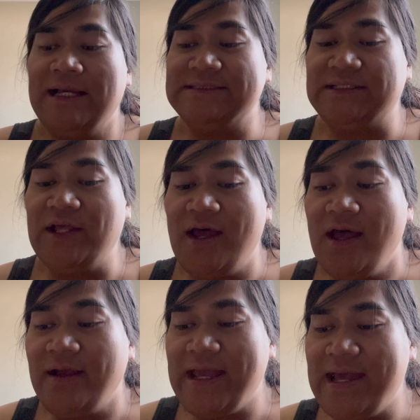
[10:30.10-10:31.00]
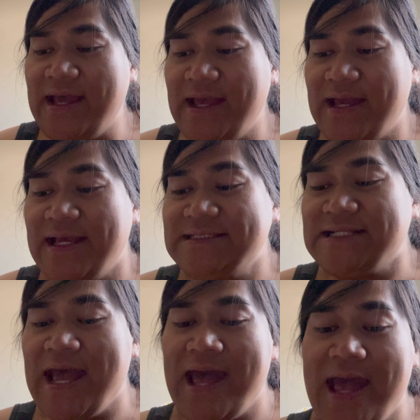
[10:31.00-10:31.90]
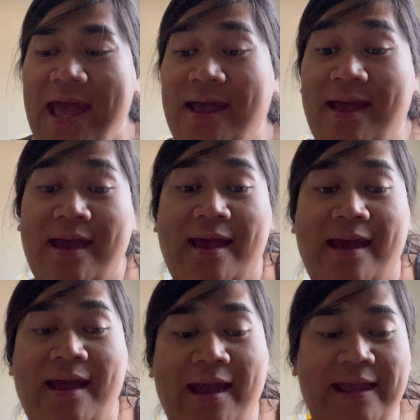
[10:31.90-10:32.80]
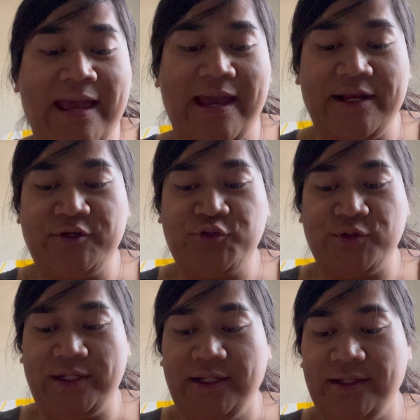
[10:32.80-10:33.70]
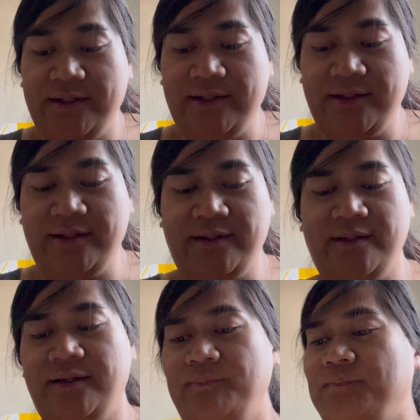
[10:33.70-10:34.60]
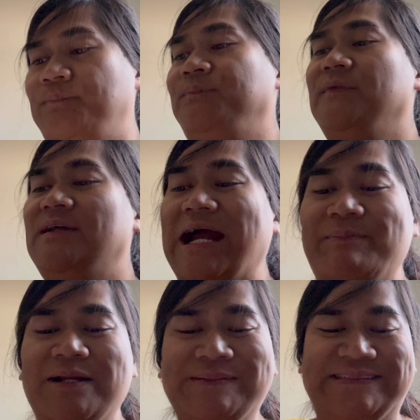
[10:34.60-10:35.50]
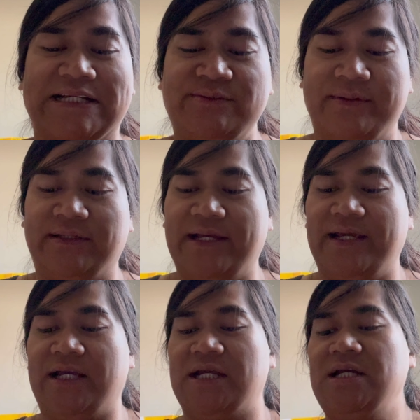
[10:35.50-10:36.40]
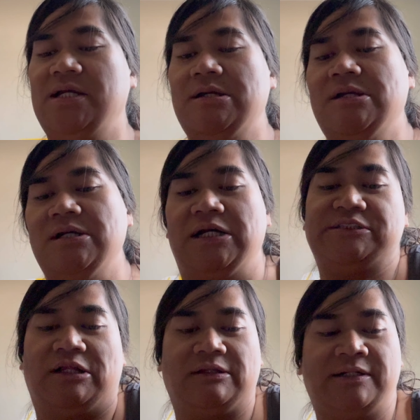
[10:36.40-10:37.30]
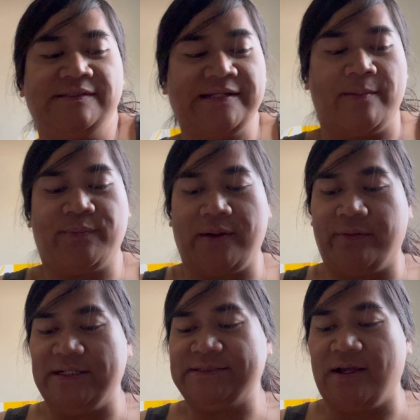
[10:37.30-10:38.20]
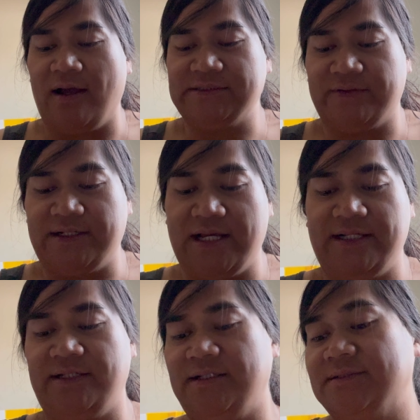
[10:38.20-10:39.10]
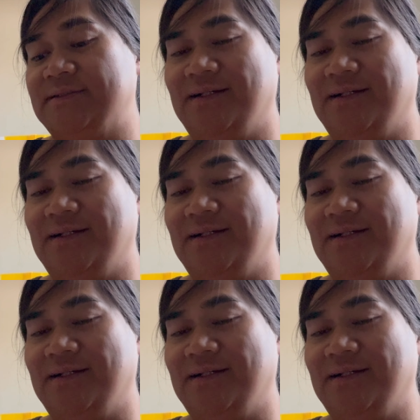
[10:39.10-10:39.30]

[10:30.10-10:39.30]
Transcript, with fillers: long as I can breathe. I've been obsessed with like adult contemporary songs of the 90s.